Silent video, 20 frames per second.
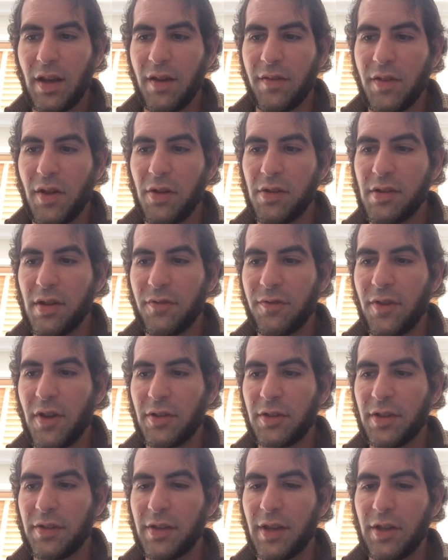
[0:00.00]
of those that
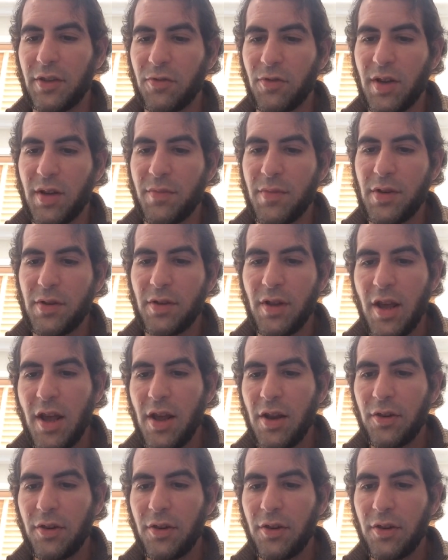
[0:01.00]
fail to seek treatment